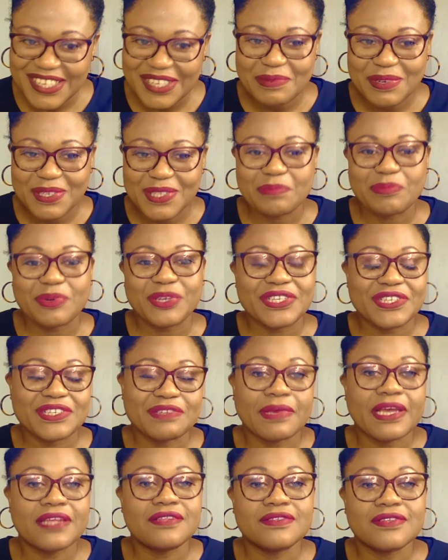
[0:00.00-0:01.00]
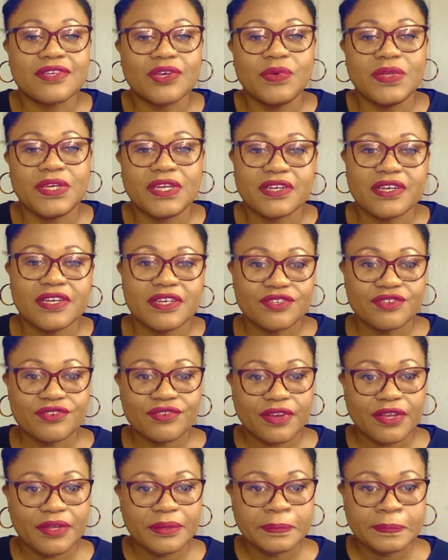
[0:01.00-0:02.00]
was a British man, so Queen and
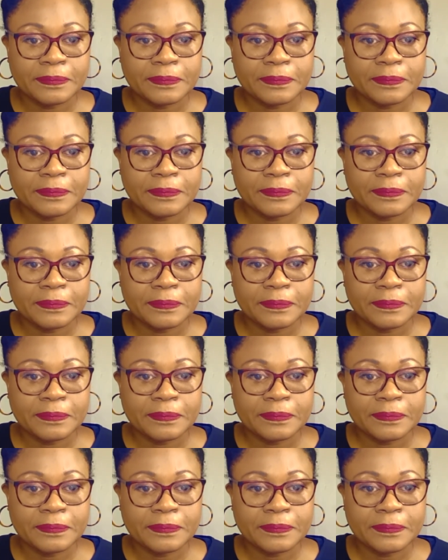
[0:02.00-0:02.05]
country.